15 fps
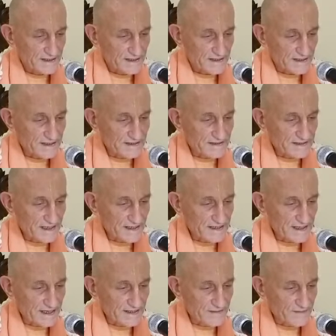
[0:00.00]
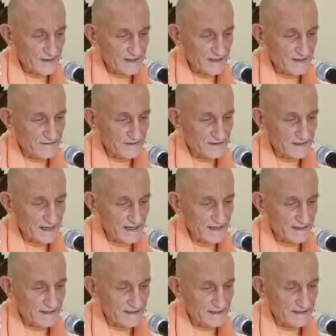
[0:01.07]
It is said that when he
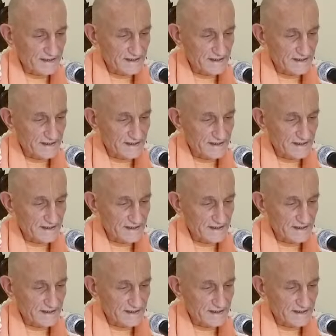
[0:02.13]
resigned,